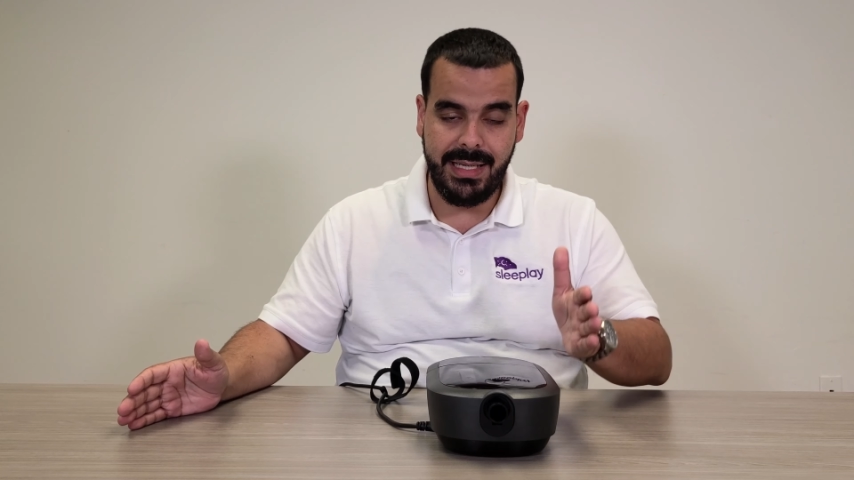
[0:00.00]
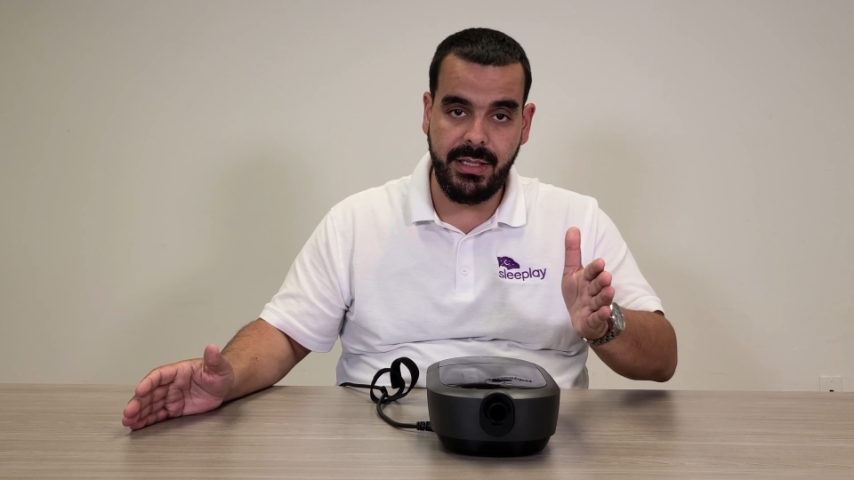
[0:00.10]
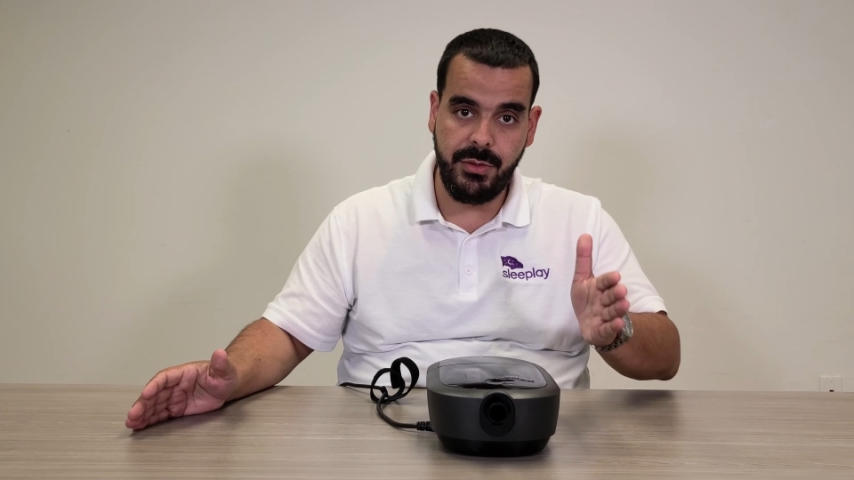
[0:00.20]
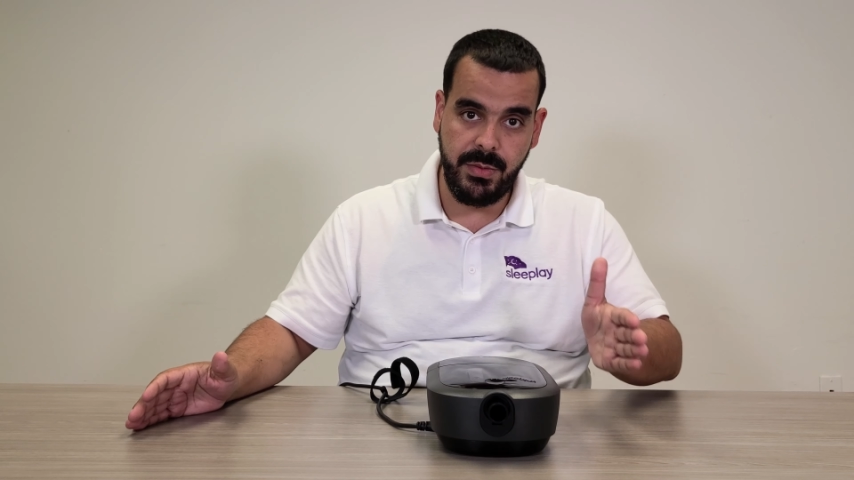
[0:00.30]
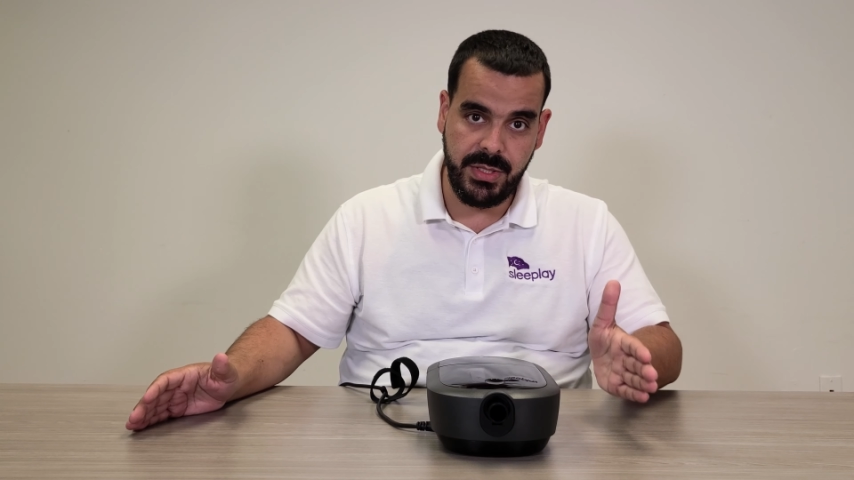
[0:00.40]

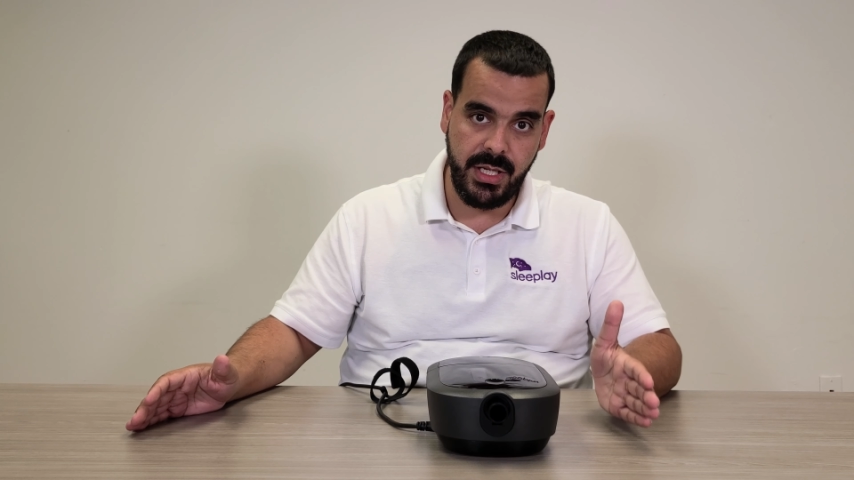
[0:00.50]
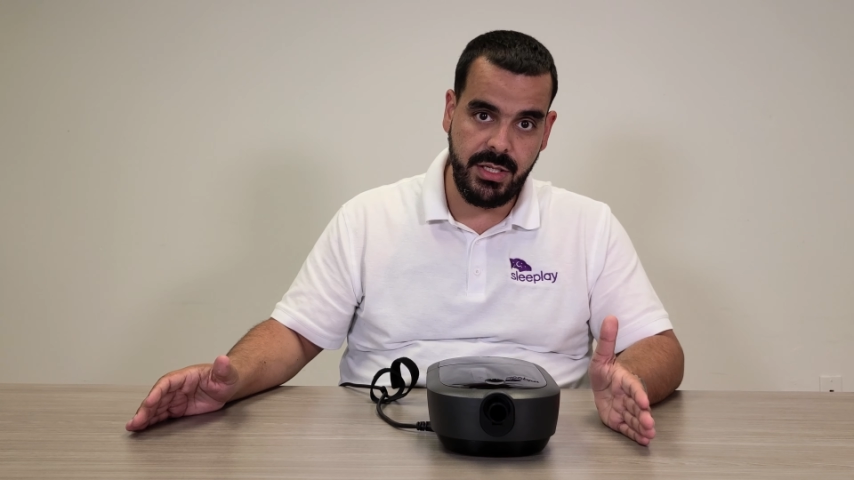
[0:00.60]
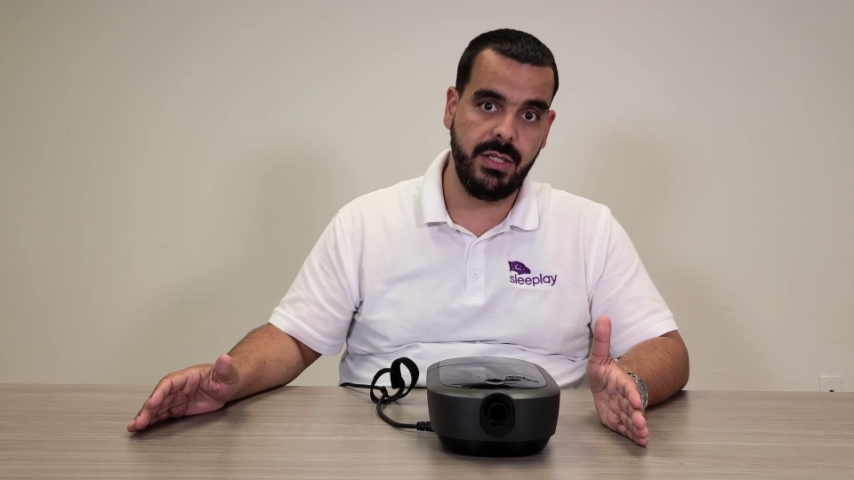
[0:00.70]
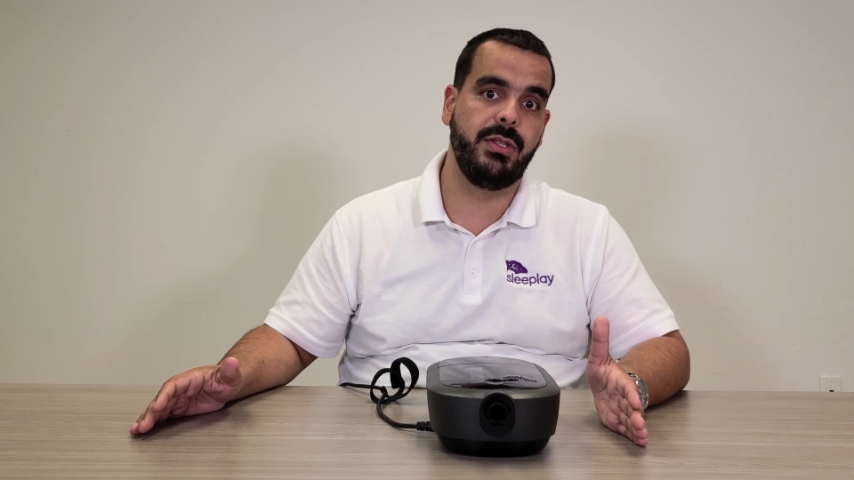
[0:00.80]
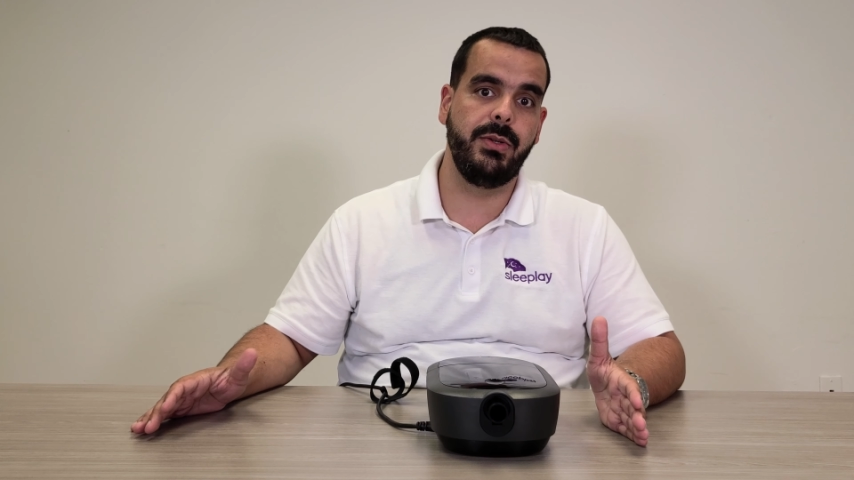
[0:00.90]
and the
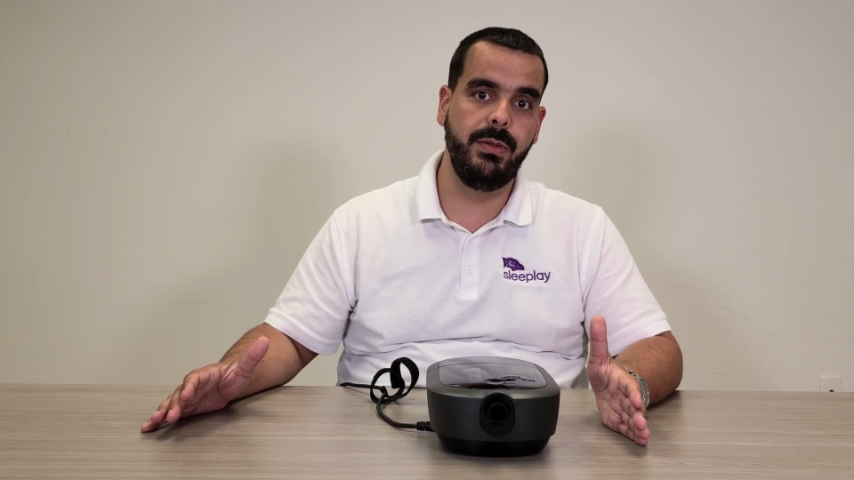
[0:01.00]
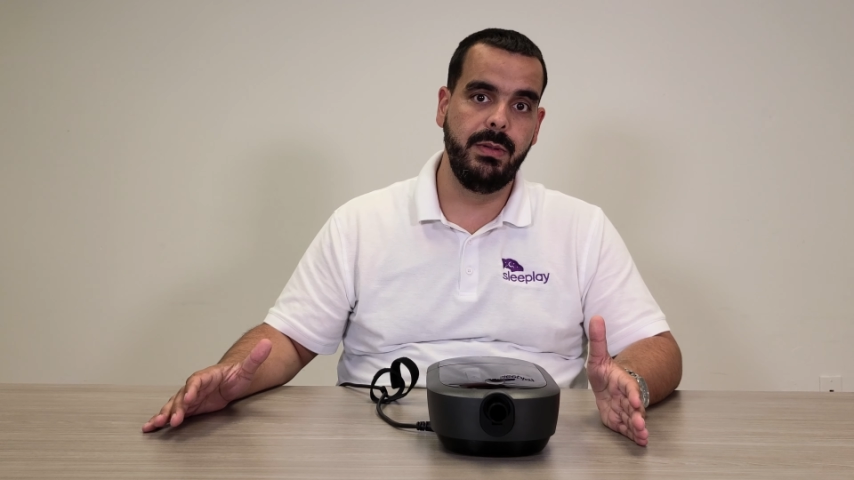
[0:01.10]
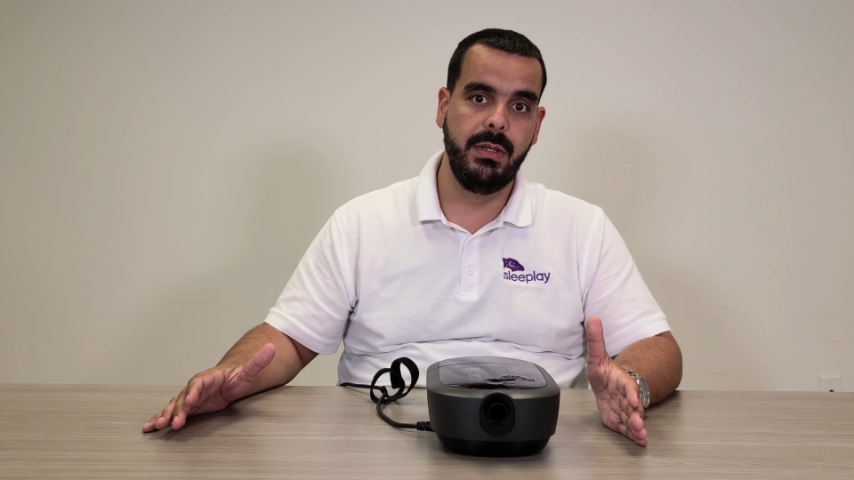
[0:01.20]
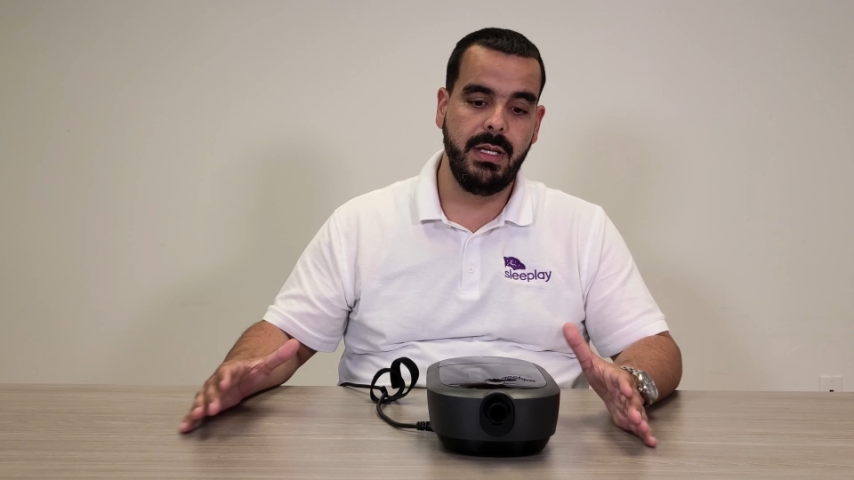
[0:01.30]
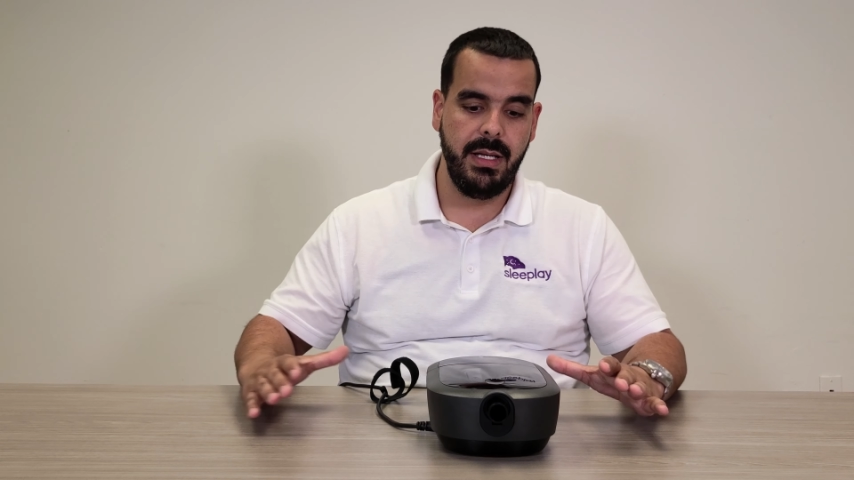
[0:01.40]
DreamStation 2,